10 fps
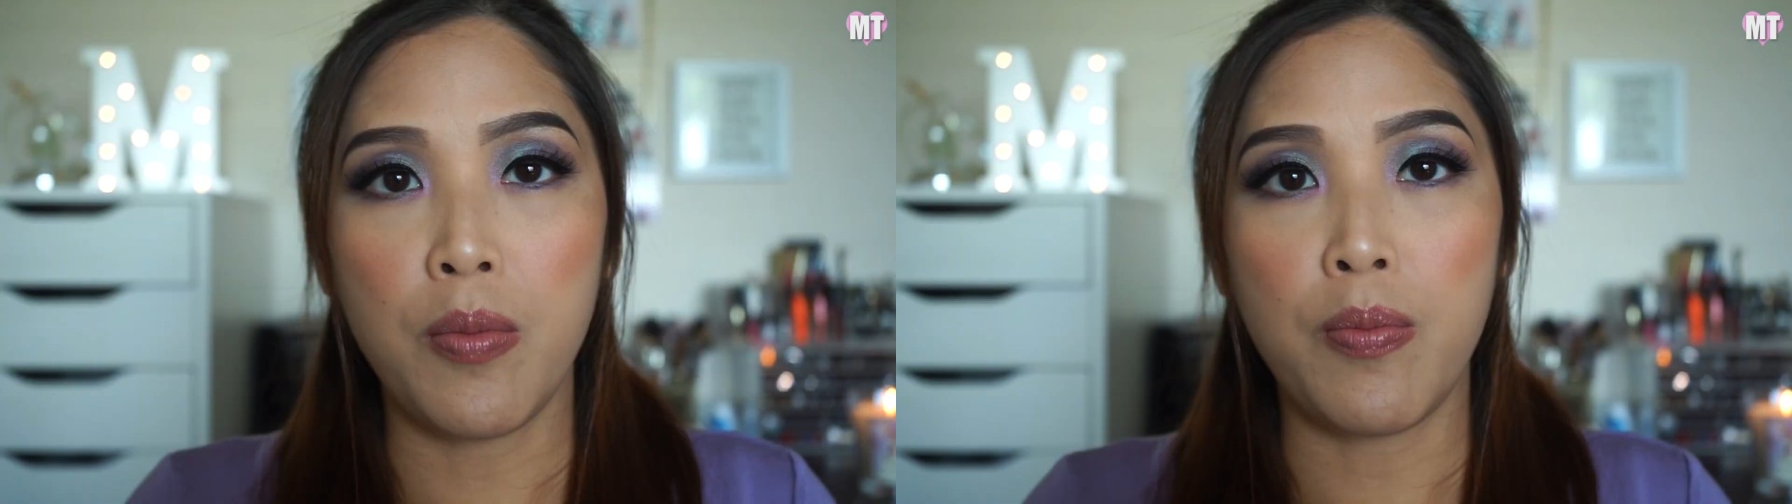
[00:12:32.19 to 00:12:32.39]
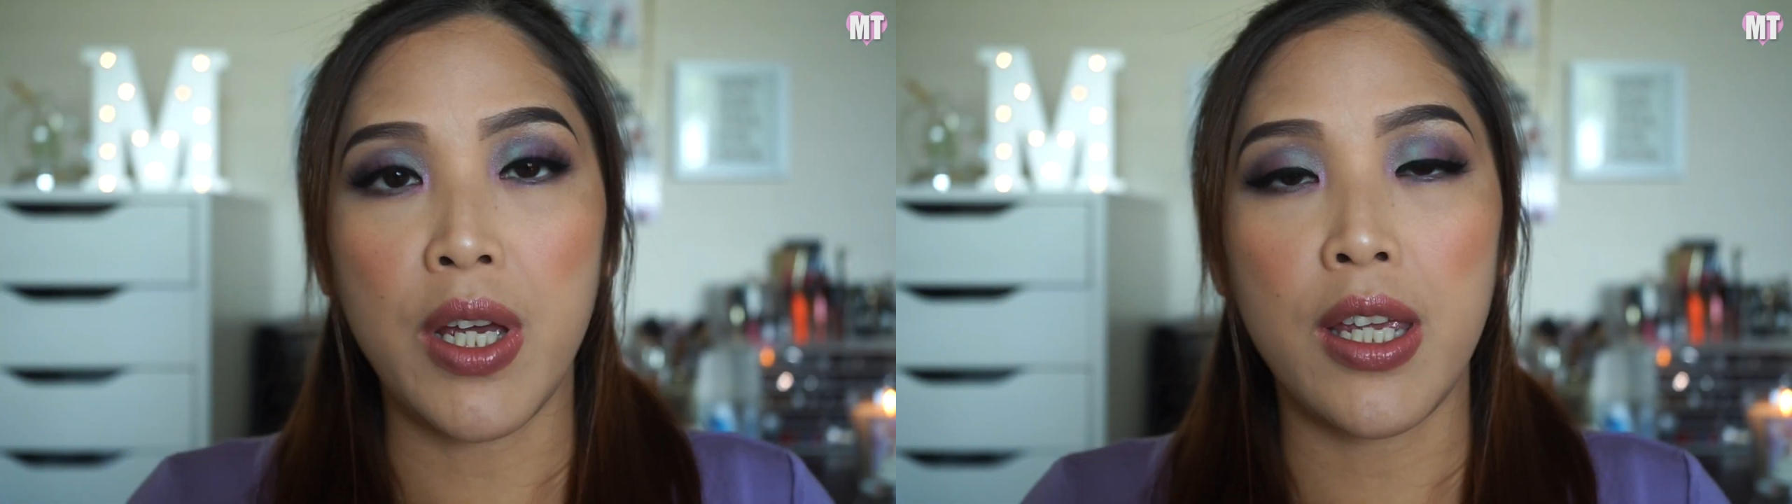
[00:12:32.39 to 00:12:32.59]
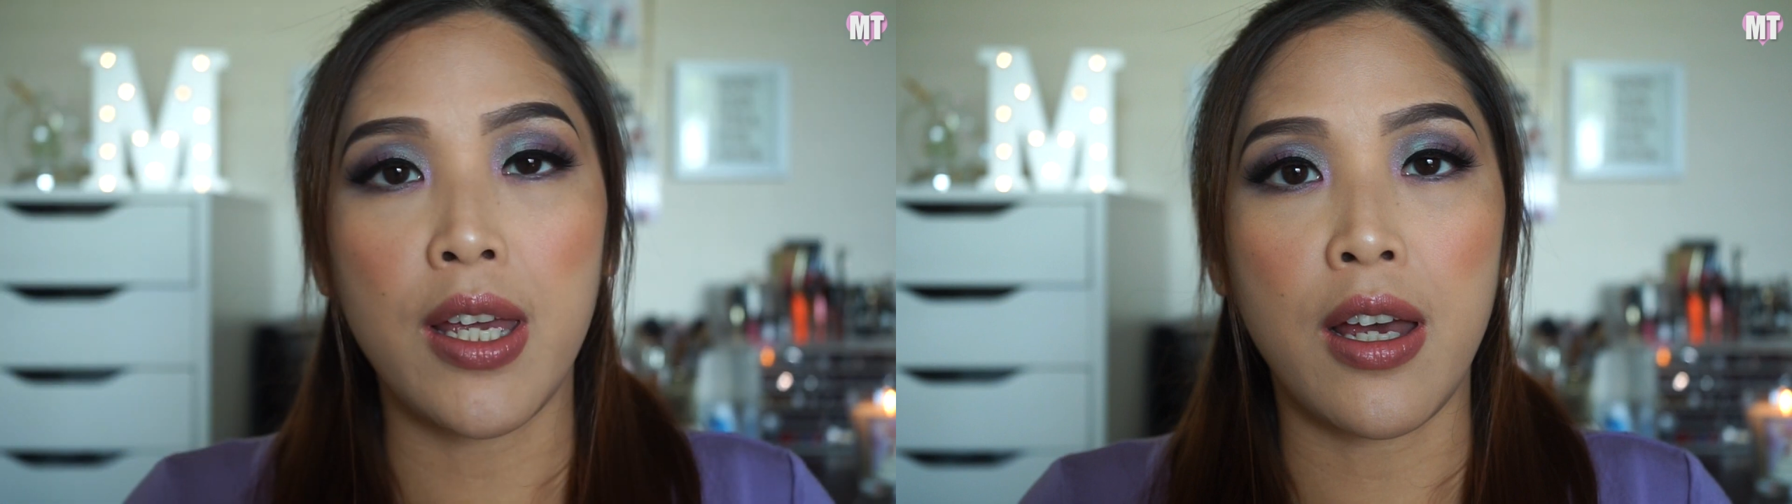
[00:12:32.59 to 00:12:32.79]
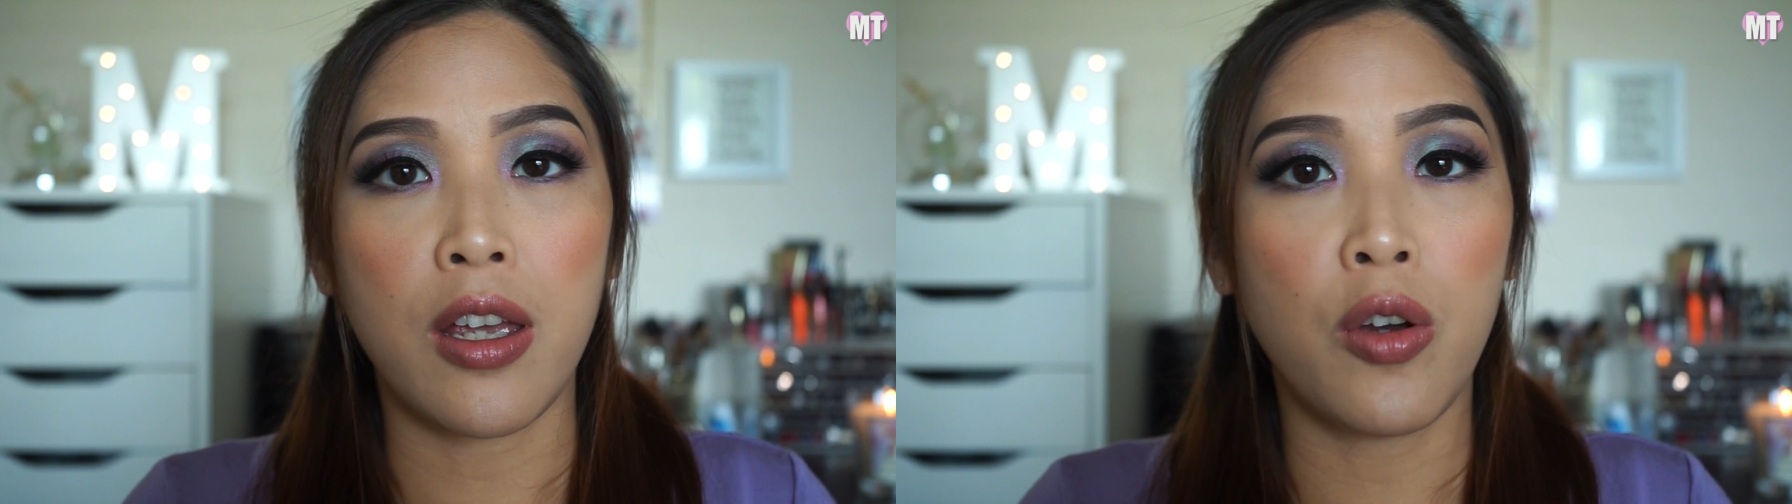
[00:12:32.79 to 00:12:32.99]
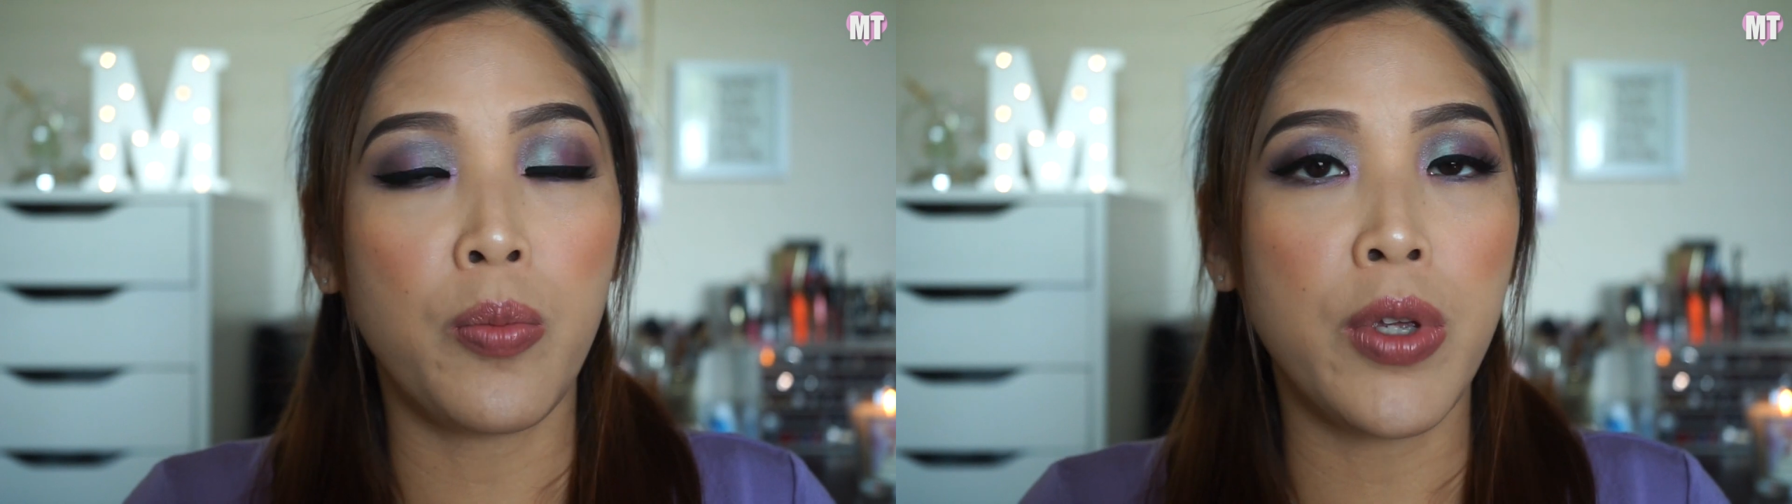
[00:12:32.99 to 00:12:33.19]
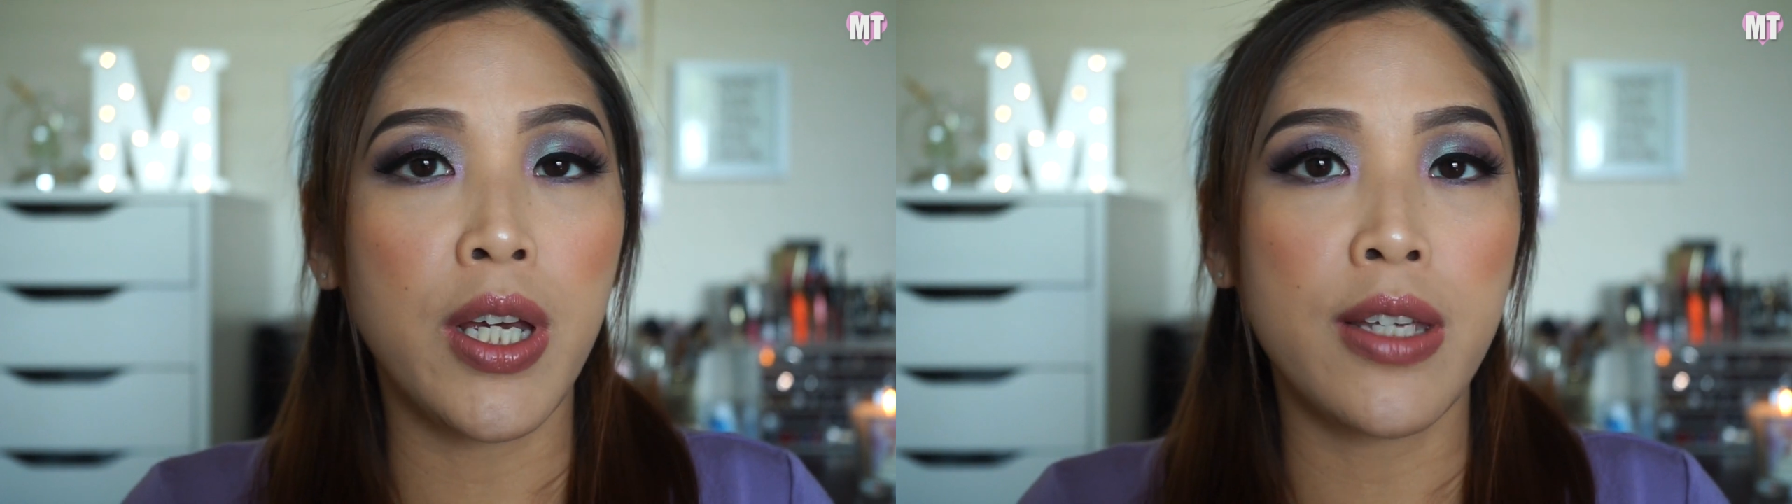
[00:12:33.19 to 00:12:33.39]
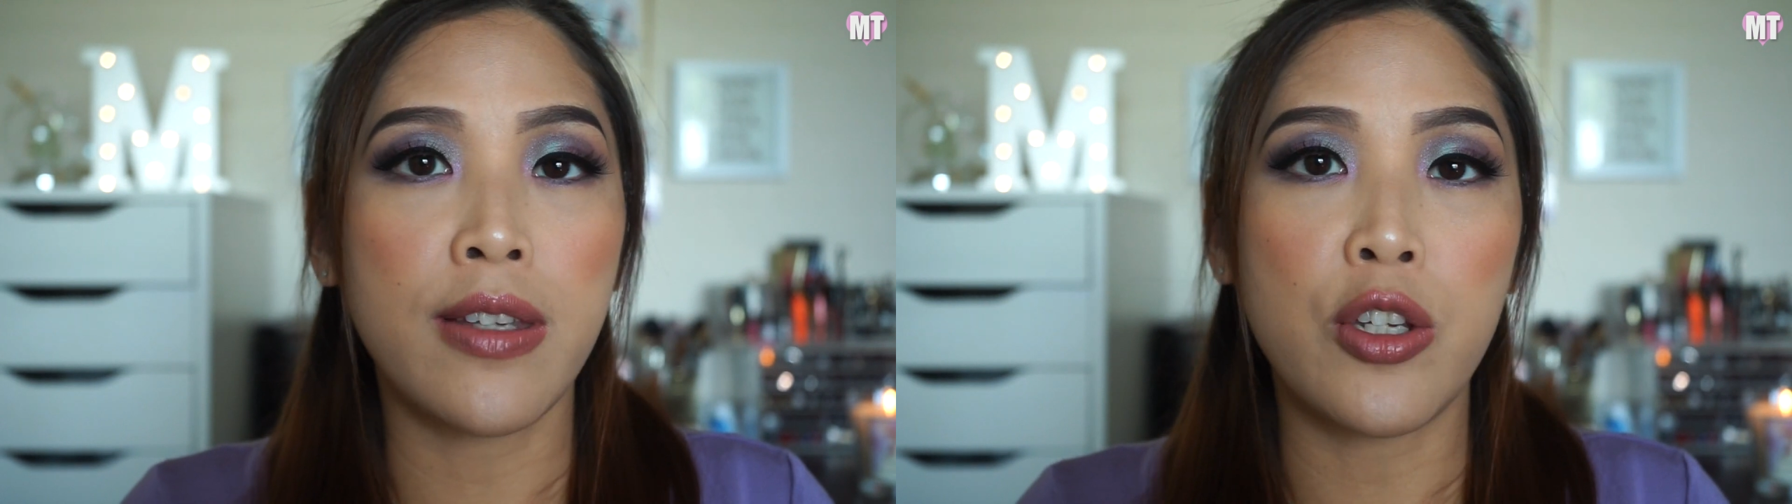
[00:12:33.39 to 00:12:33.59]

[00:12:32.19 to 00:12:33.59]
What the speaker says: But yeah, I hope you guys